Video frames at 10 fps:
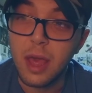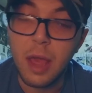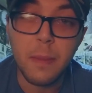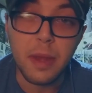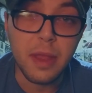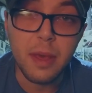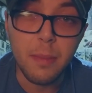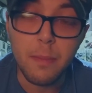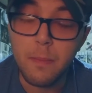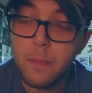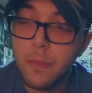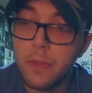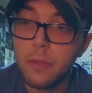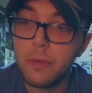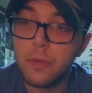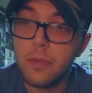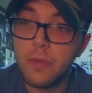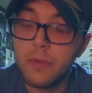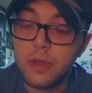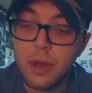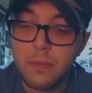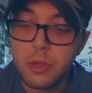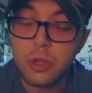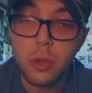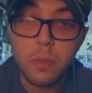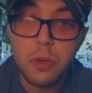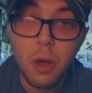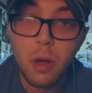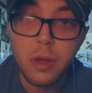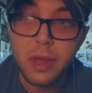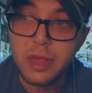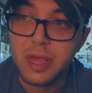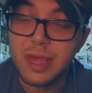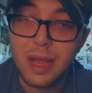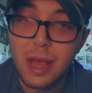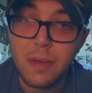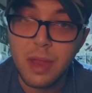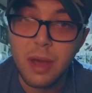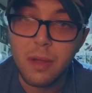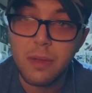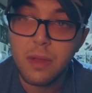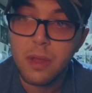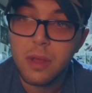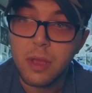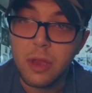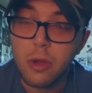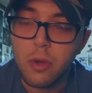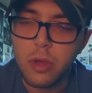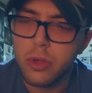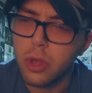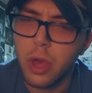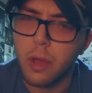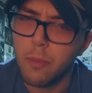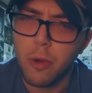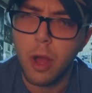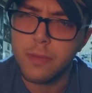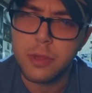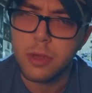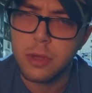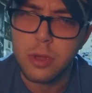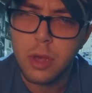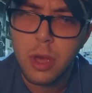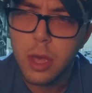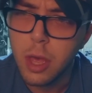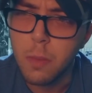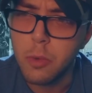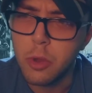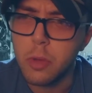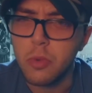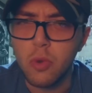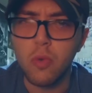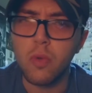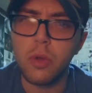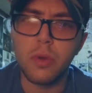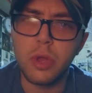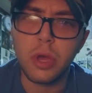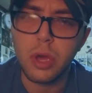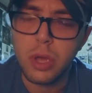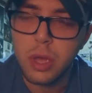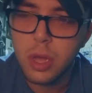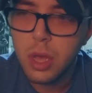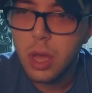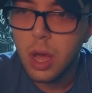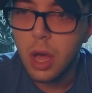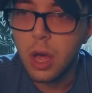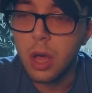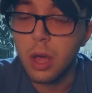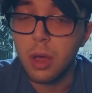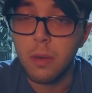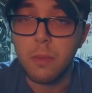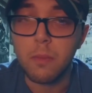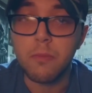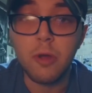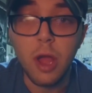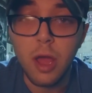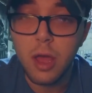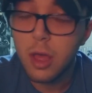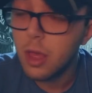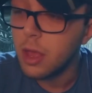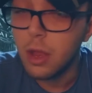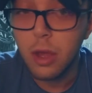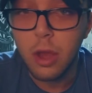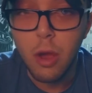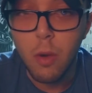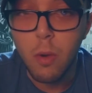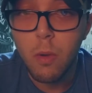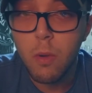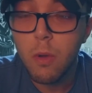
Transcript: Eminem. They're they're dumb. Snoop Dogg is a sellout now. You know he's like props to Eminem. You a real nigga. Uh, bruh, no.